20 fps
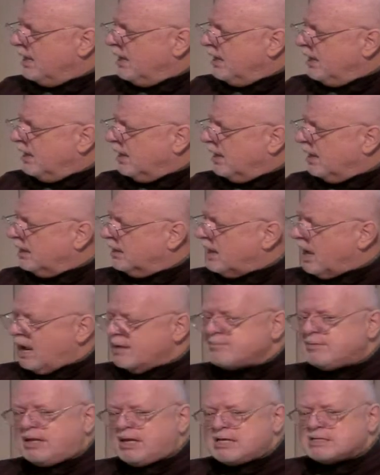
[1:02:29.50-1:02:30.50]
And I'm
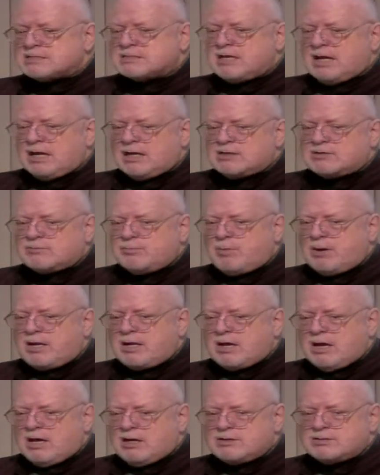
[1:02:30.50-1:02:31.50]
guessing it's
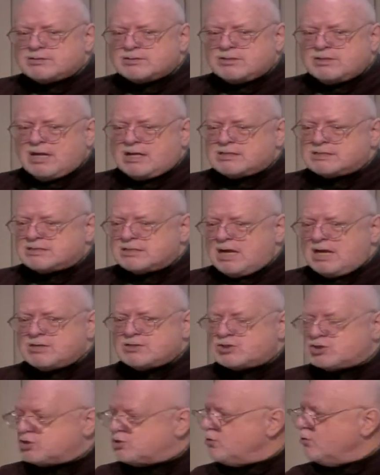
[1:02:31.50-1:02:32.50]
because they send
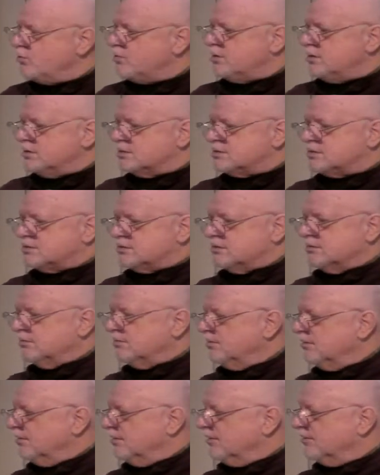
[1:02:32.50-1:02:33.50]

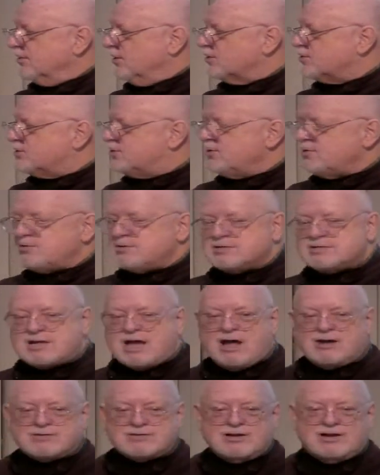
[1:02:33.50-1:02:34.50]
their students out
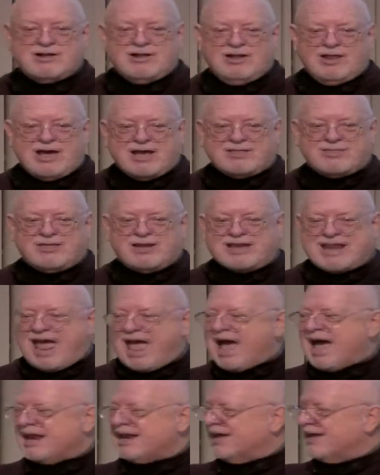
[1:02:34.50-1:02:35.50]
to collect the
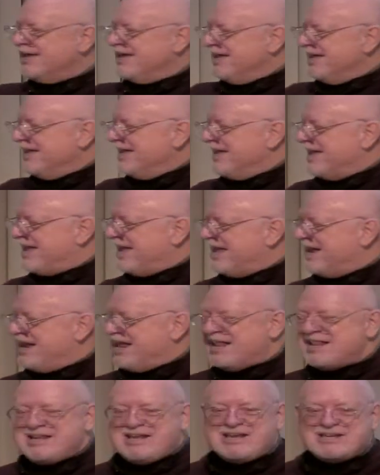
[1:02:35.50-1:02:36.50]
data, and
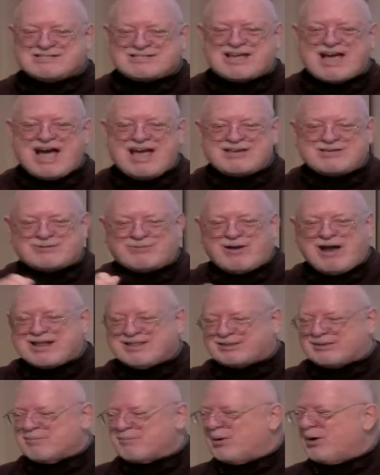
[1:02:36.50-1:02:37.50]
these guys write the
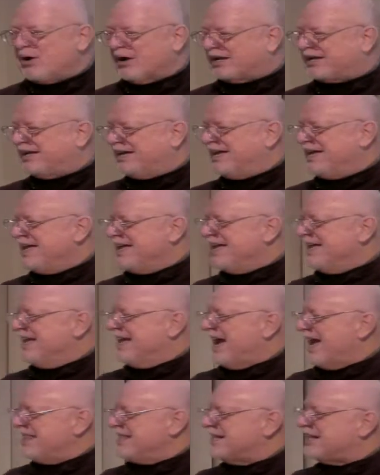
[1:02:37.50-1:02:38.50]
book. I
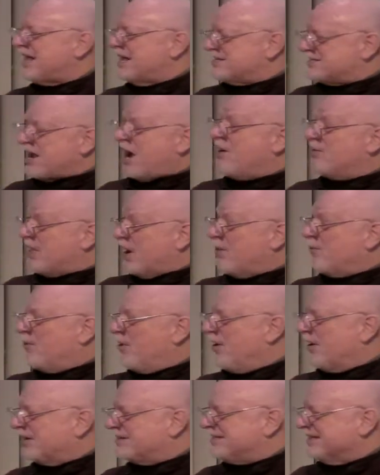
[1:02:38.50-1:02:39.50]
think that's how that
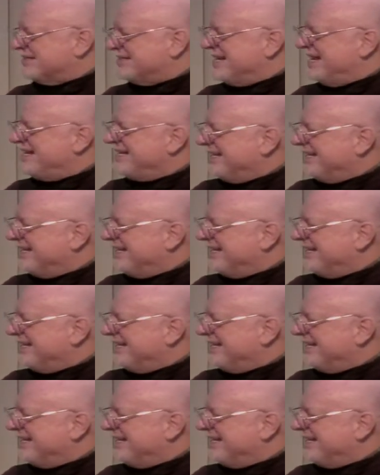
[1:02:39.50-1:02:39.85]
works, isn't it?